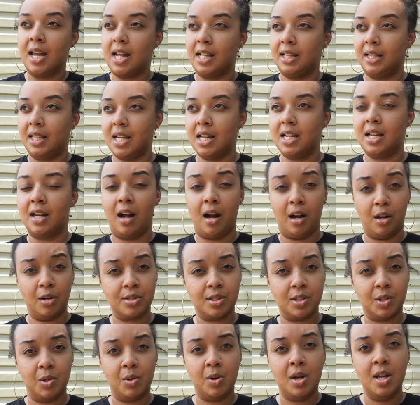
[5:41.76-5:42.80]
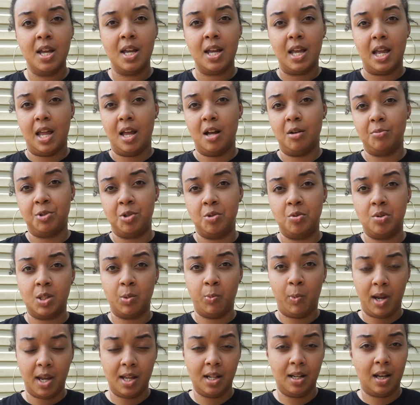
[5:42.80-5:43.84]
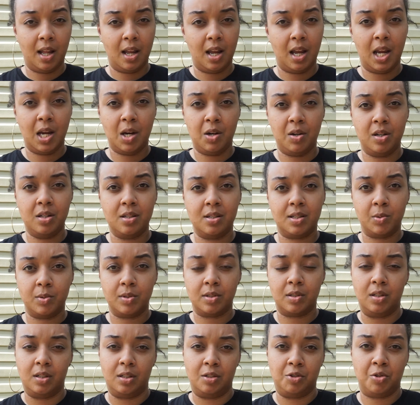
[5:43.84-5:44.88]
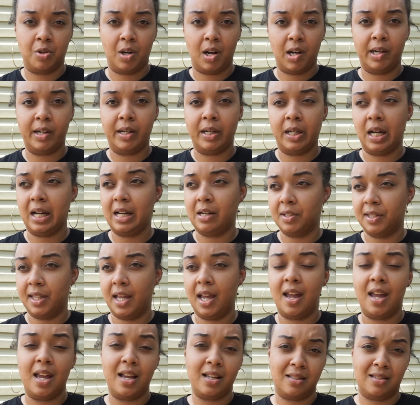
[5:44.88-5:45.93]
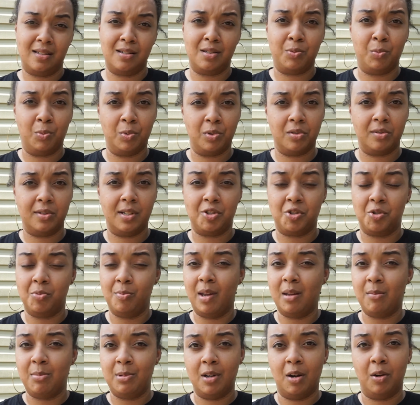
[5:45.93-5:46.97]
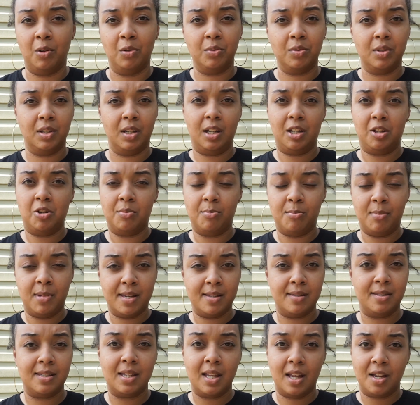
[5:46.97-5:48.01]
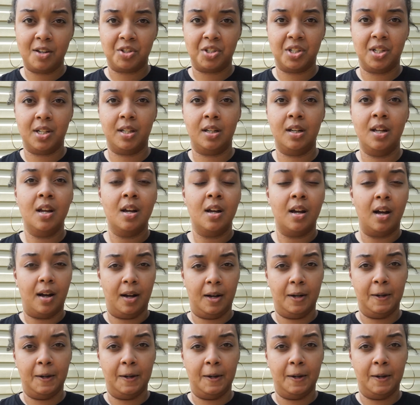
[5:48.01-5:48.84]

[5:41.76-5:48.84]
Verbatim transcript: And then also it helps you sweat in that area, so it's going to draw out all that excess water that you may be holding in your midsection.